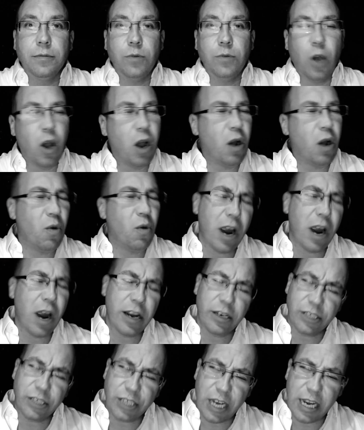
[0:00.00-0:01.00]
Wow, why are
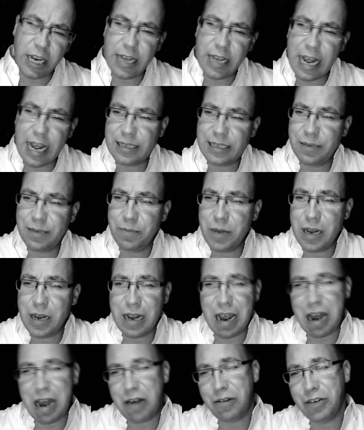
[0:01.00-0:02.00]
you saying that to
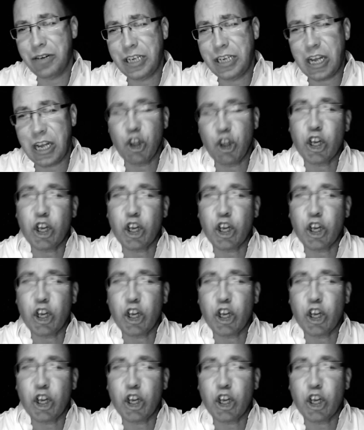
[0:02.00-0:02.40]
me? I don't need that.